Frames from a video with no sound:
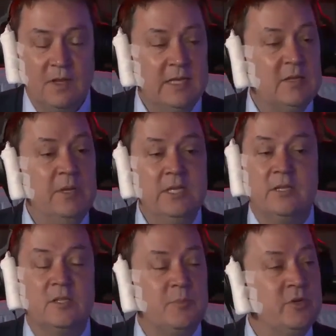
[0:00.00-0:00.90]
there's a million
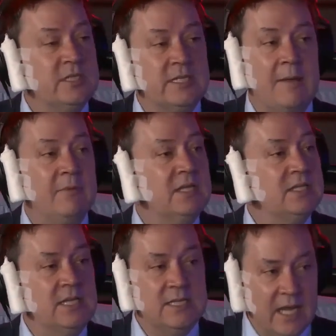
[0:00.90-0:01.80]
conspiracies happening in
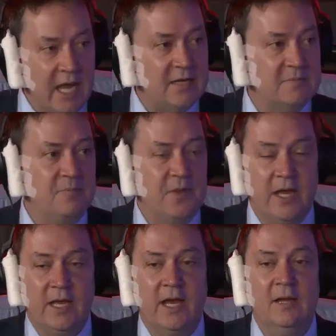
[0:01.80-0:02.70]
Sydney today.
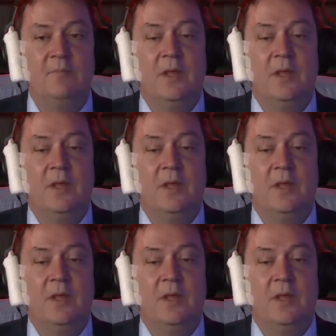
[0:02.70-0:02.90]
Okay.